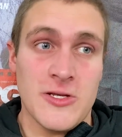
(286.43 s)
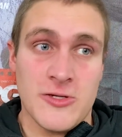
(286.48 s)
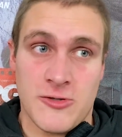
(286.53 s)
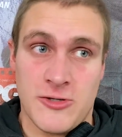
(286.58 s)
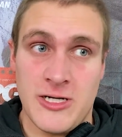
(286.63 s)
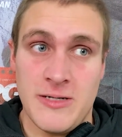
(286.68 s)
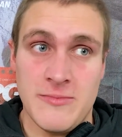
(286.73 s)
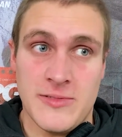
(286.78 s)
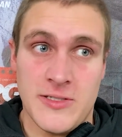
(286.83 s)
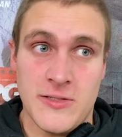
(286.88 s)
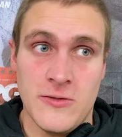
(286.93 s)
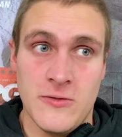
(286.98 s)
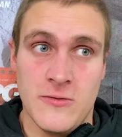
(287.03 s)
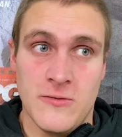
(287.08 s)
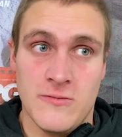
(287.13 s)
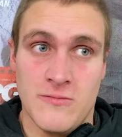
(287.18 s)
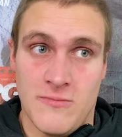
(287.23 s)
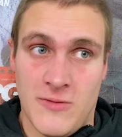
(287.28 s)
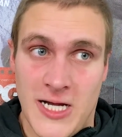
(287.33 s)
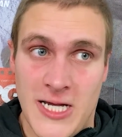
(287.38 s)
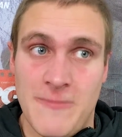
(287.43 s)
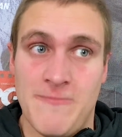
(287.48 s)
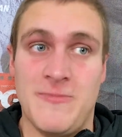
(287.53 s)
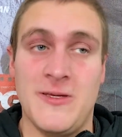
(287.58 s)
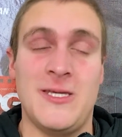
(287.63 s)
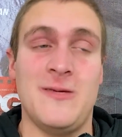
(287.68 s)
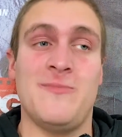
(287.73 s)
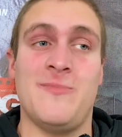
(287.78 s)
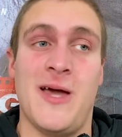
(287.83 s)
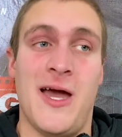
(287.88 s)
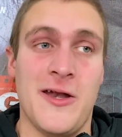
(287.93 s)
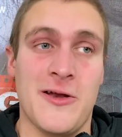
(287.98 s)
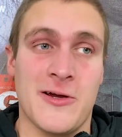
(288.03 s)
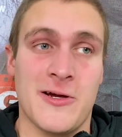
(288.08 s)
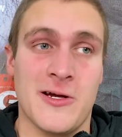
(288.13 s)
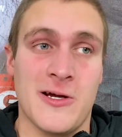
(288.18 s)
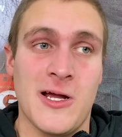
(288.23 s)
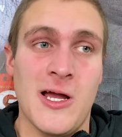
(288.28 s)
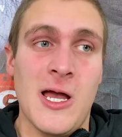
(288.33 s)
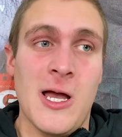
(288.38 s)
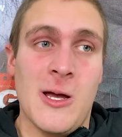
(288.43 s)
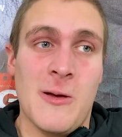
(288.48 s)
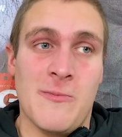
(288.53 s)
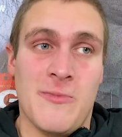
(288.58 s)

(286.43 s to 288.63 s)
Scream 2 might be better,